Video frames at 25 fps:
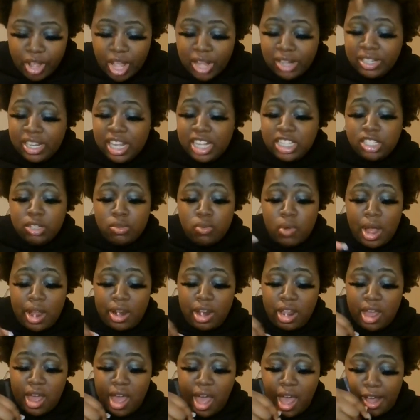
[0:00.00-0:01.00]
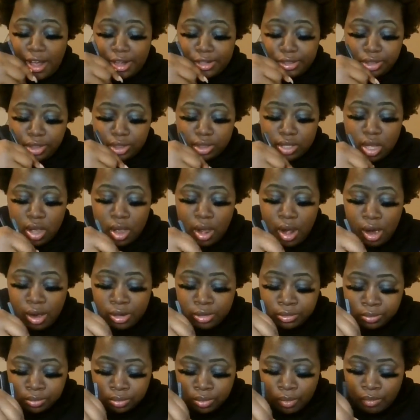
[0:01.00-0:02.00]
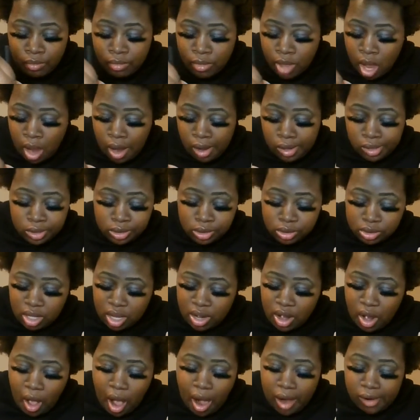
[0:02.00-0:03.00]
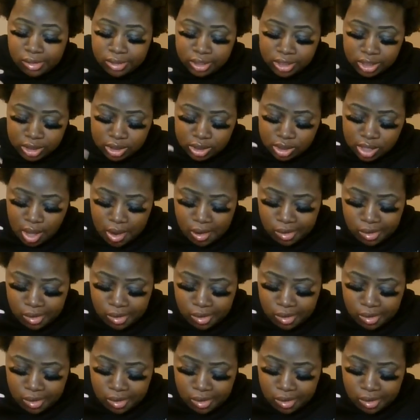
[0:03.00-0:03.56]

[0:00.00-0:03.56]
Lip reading: They surrounded her house. All this.